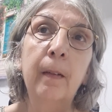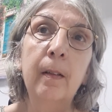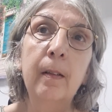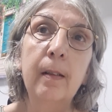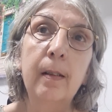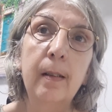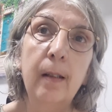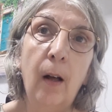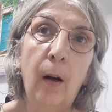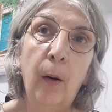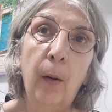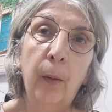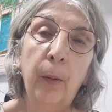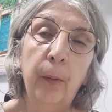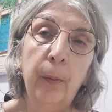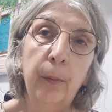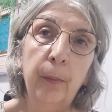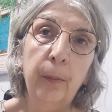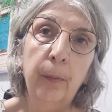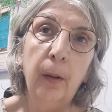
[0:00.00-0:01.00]

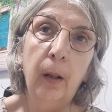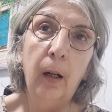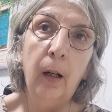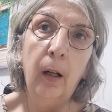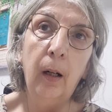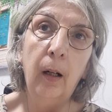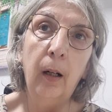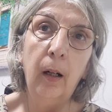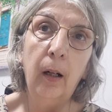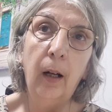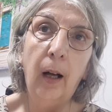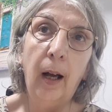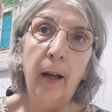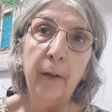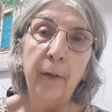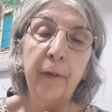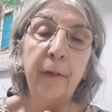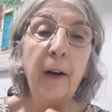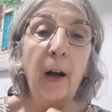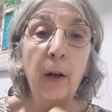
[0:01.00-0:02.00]
So I
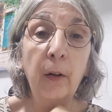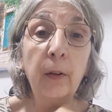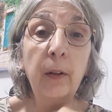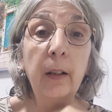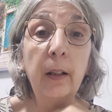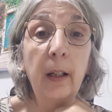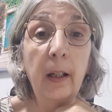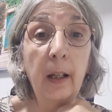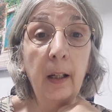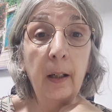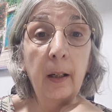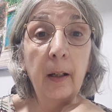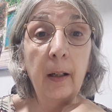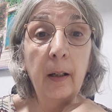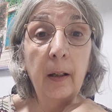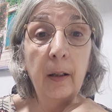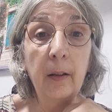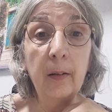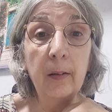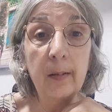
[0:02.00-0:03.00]
found
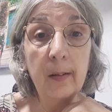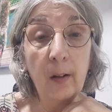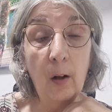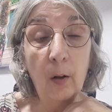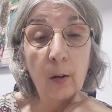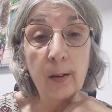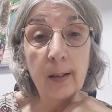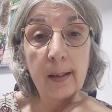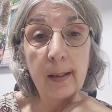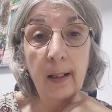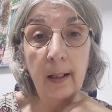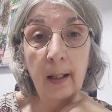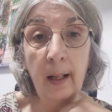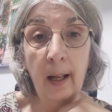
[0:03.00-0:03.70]
a source that